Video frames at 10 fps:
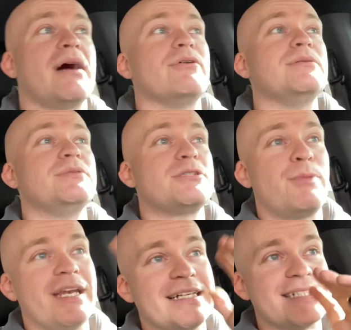I would
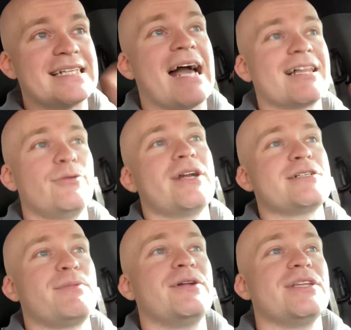spend exactly what I
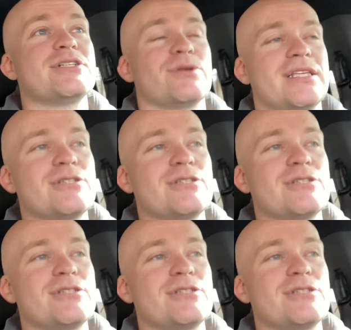spent on this one.